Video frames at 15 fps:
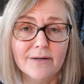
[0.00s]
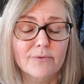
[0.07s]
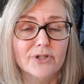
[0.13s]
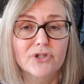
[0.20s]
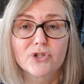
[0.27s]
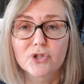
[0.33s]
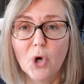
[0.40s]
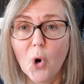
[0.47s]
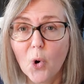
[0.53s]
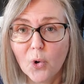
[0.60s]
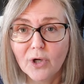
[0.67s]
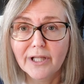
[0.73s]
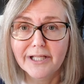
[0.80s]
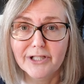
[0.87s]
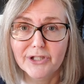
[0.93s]
It was
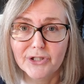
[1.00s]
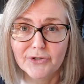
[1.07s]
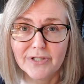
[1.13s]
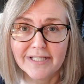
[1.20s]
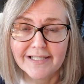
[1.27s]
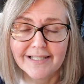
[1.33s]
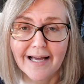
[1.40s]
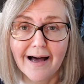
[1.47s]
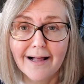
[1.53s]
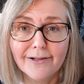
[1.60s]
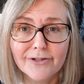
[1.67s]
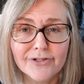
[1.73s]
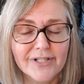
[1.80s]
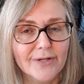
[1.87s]
totally Judy's colors.